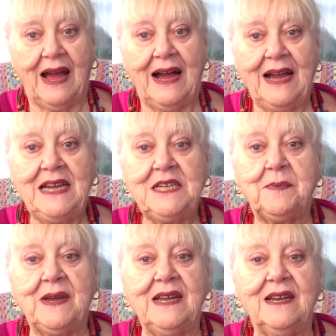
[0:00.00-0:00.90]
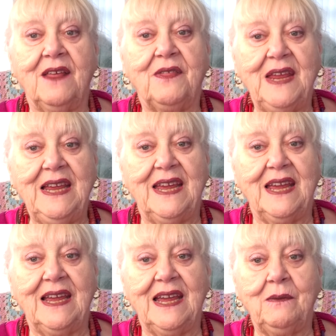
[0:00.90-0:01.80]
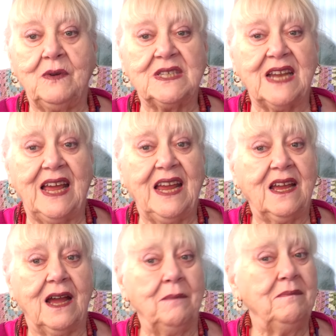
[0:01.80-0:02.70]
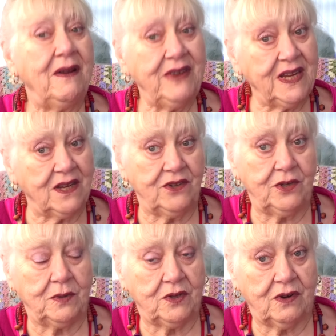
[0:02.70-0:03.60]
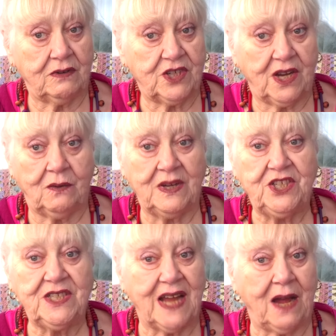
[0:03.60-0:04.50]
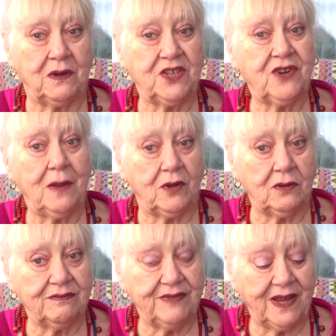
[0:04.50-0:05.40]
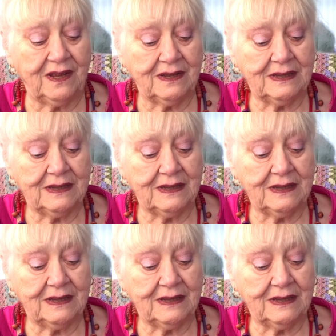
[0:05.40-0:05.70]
I'd been thinking it was like American double crochet, which is our treble, yeah?